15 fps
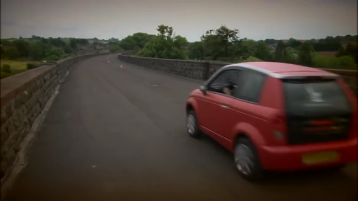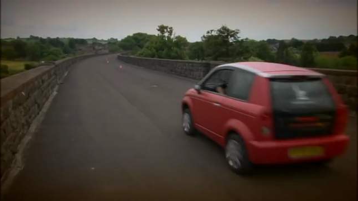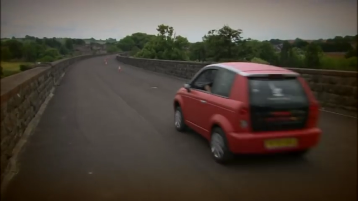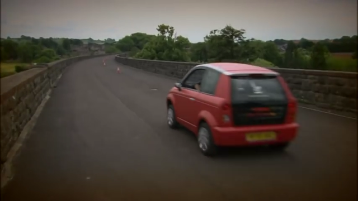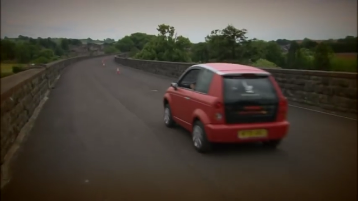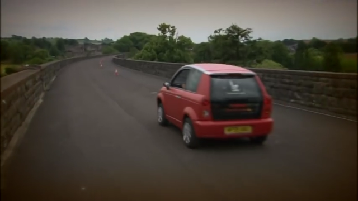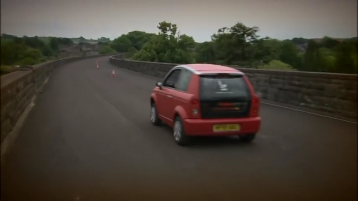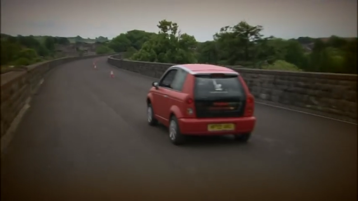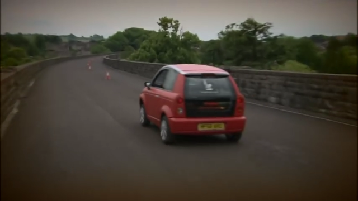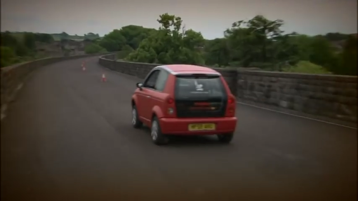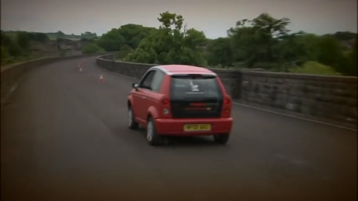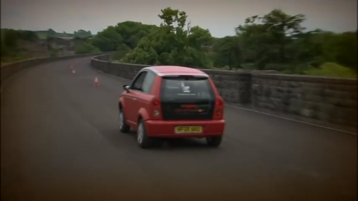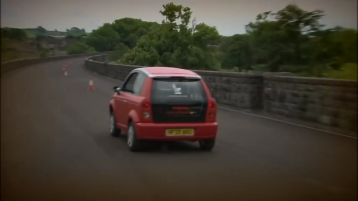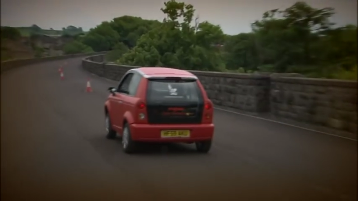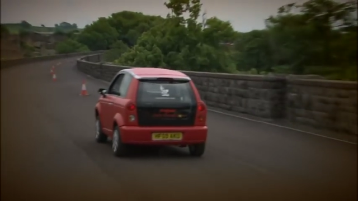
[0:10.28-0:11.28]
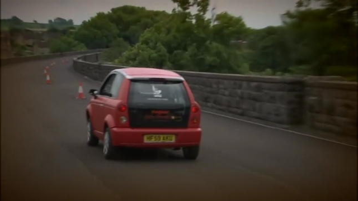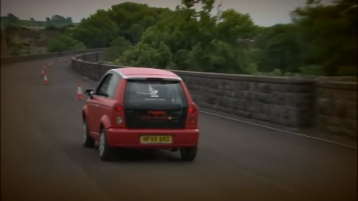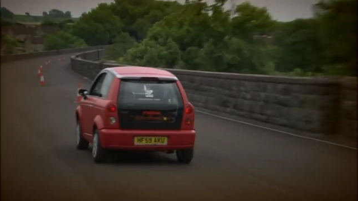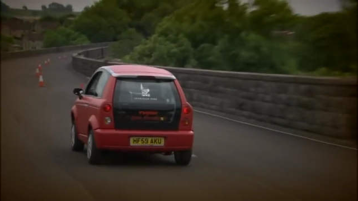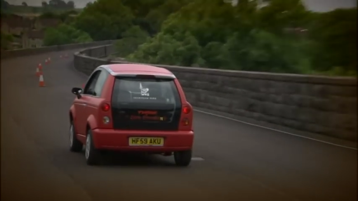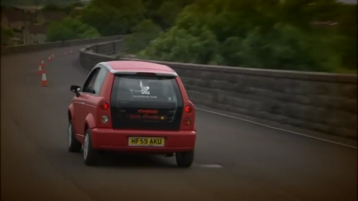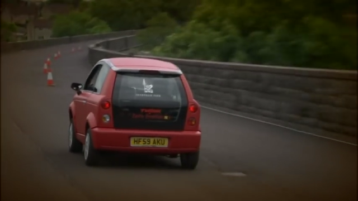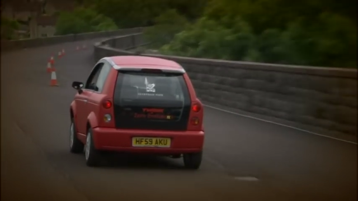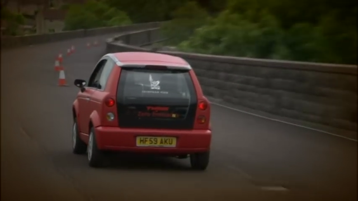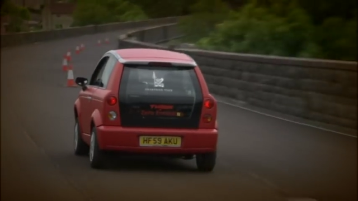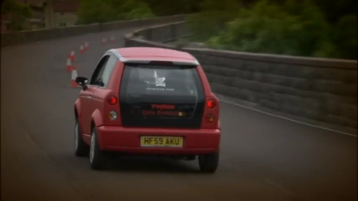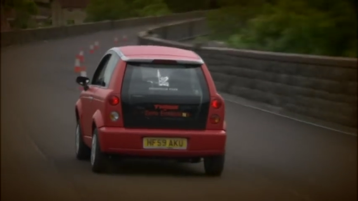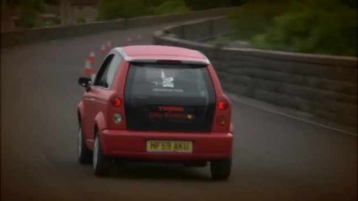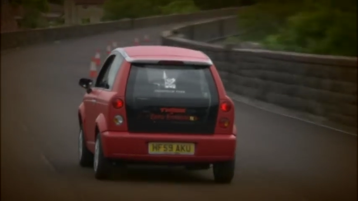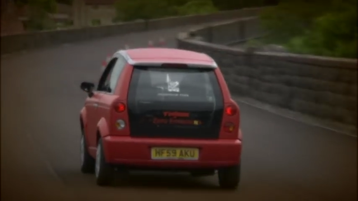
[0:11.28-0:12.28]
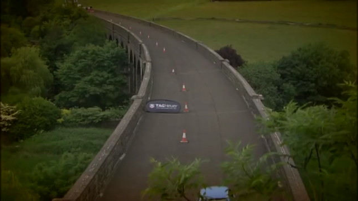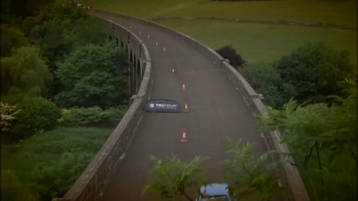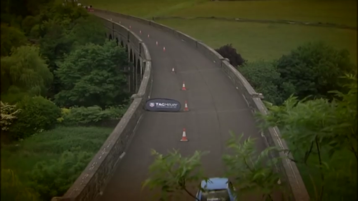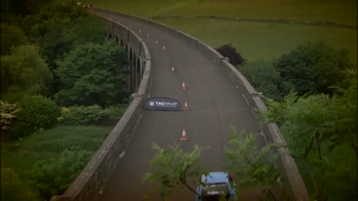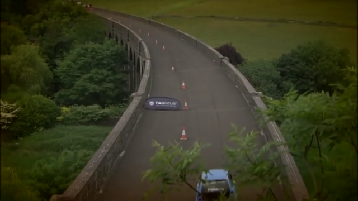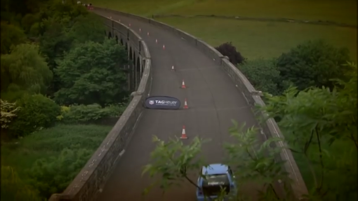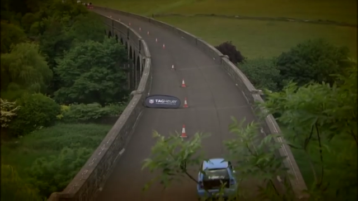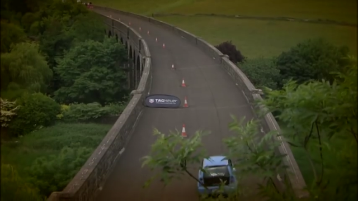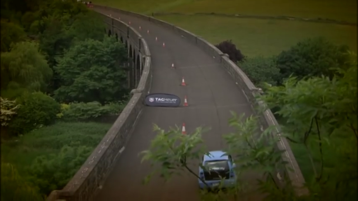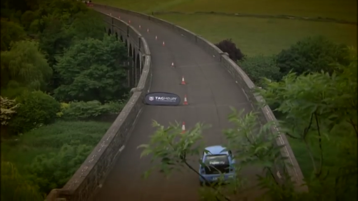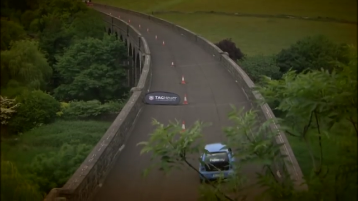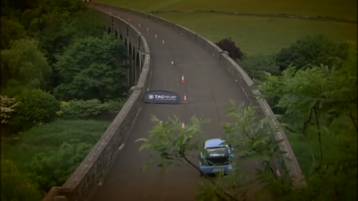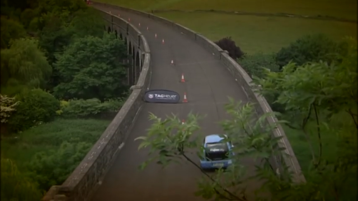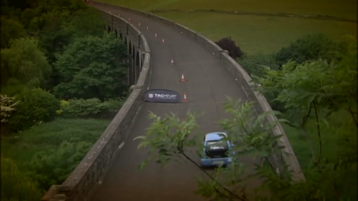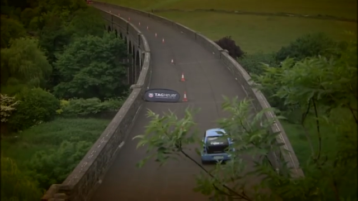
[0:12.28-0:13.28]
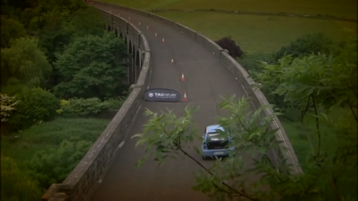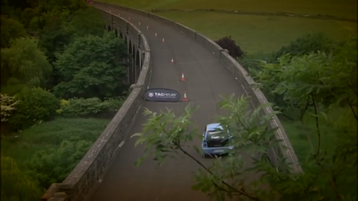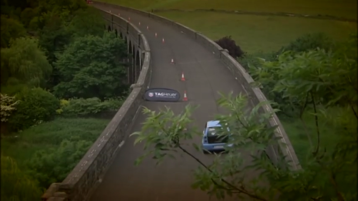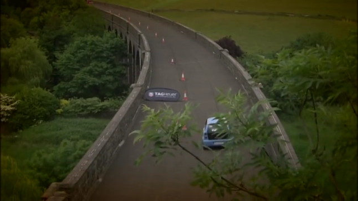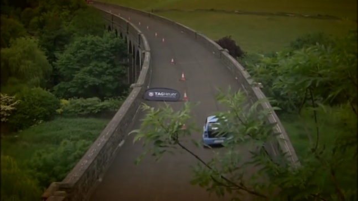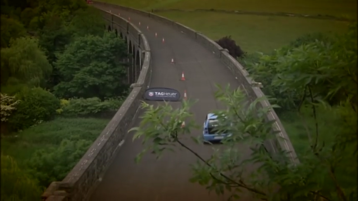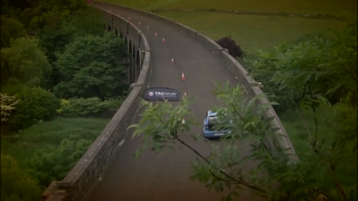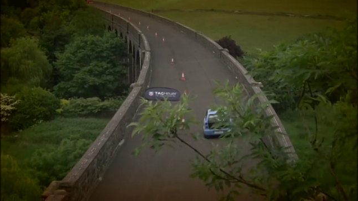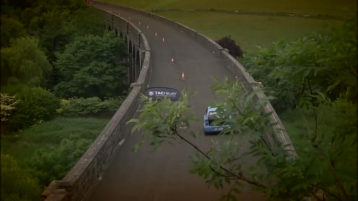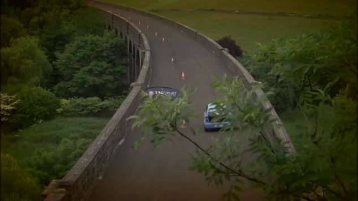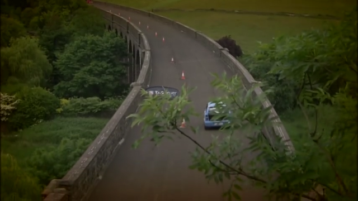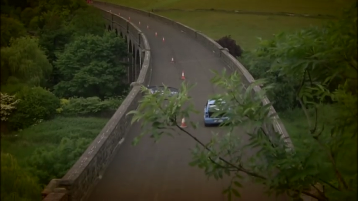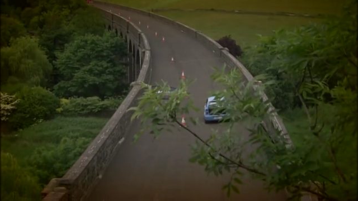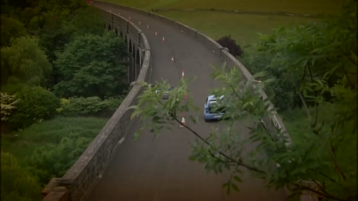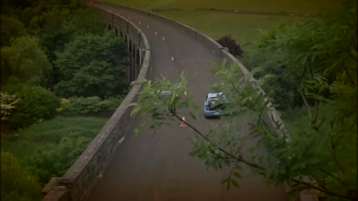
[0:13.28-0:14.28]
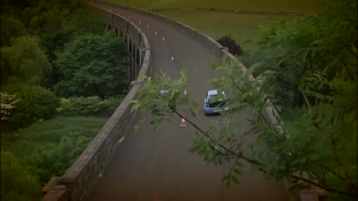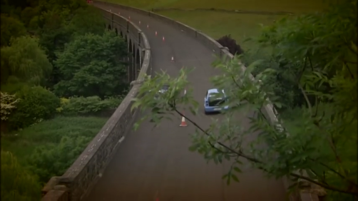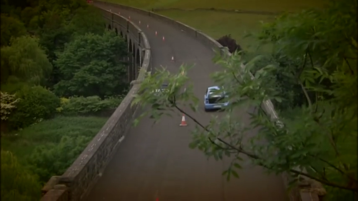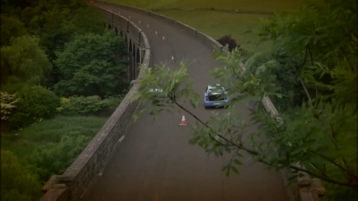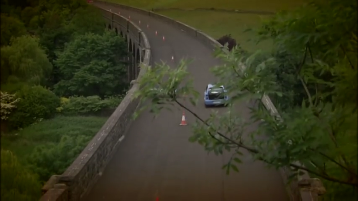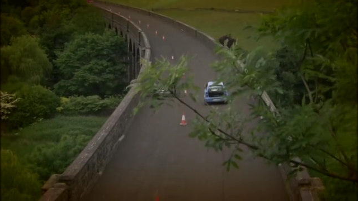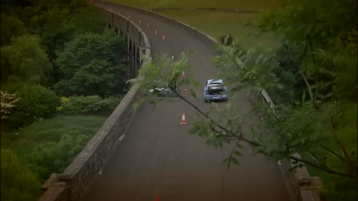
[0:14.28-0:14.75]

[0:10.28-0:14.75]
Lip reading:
No face is visible, so there are no lips to read.